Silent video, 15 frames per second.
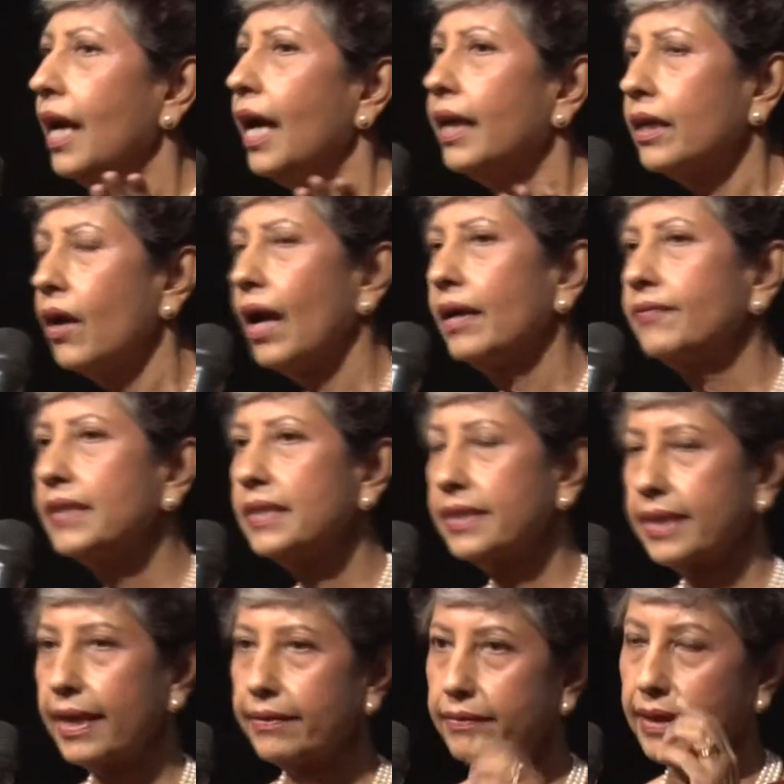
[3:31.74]
Now, having
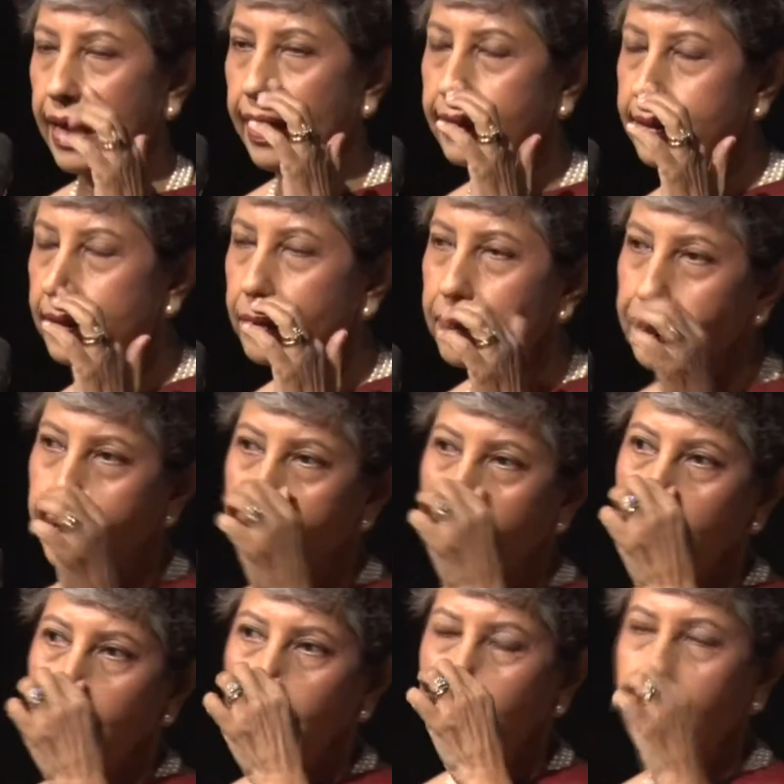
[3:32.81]
said that,
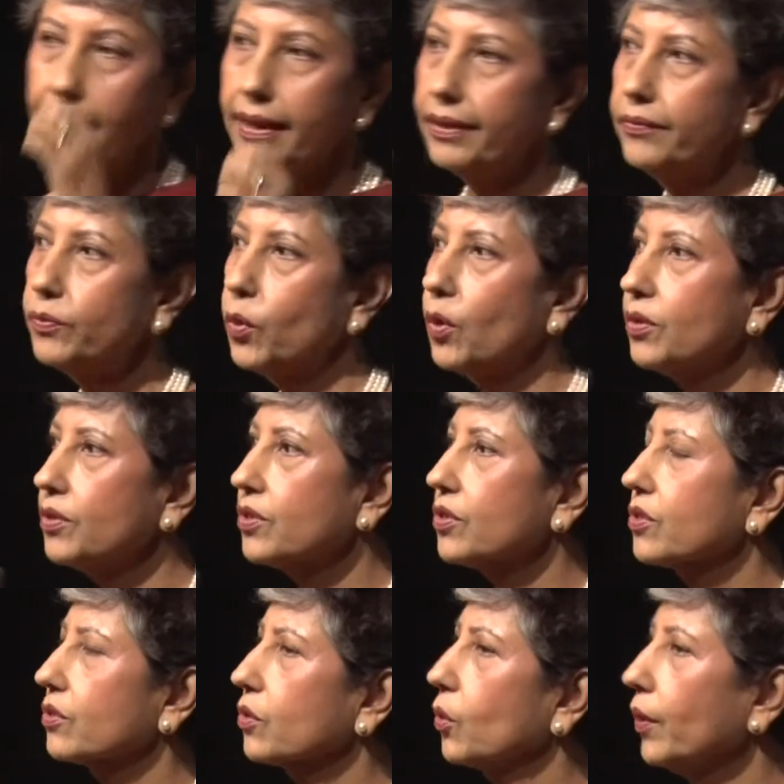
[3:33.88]
I
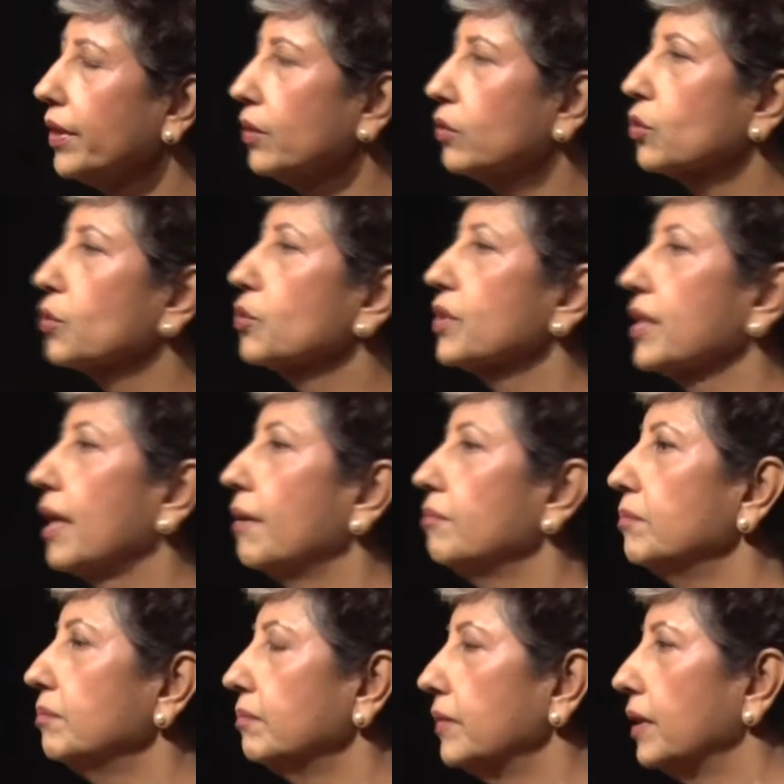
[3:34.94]
was going through
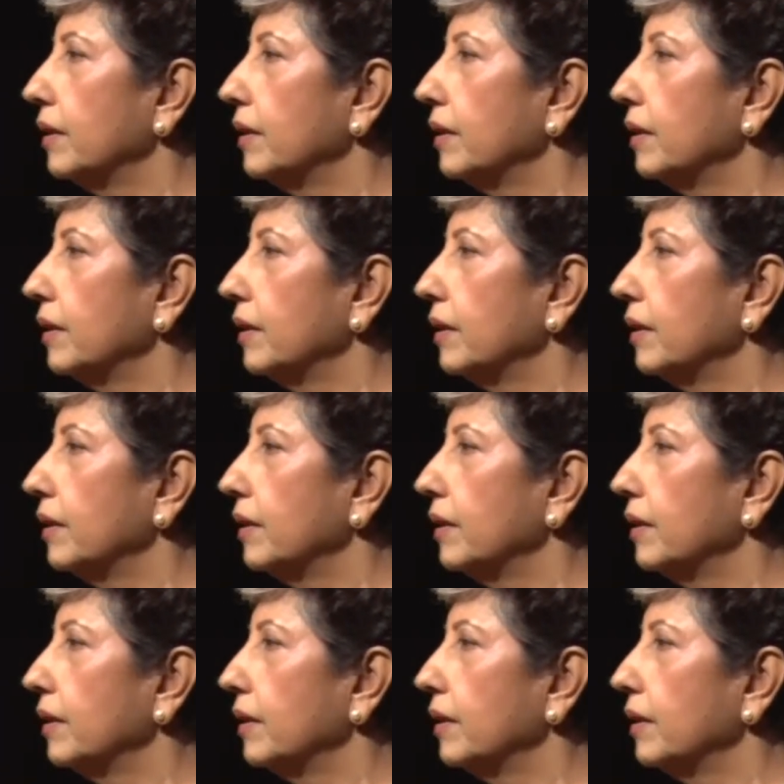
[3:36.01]
some,